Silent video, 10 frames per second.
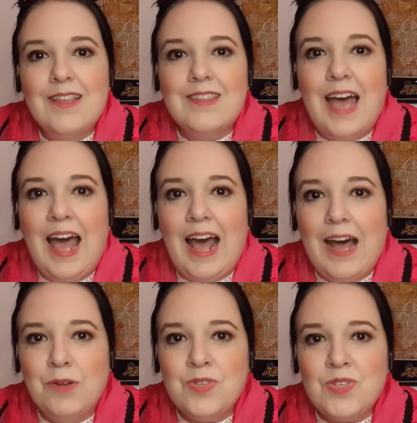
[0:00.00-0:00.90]
The
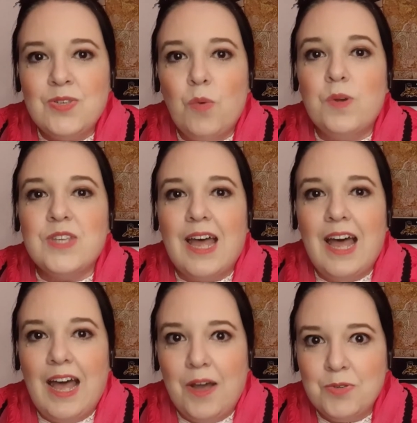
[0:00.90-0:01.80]
house was a
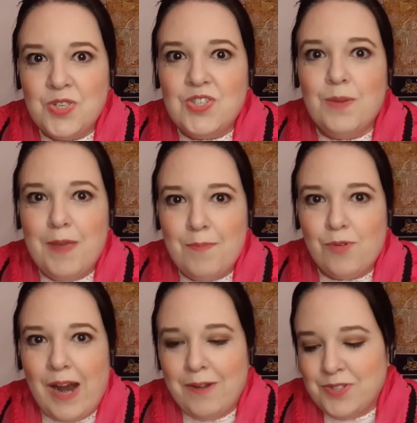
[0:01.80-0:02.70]
house to be
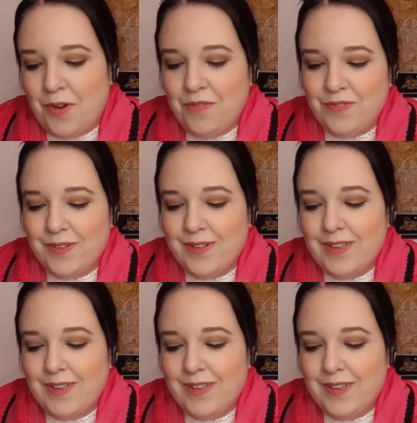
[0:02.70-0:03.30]
proud of,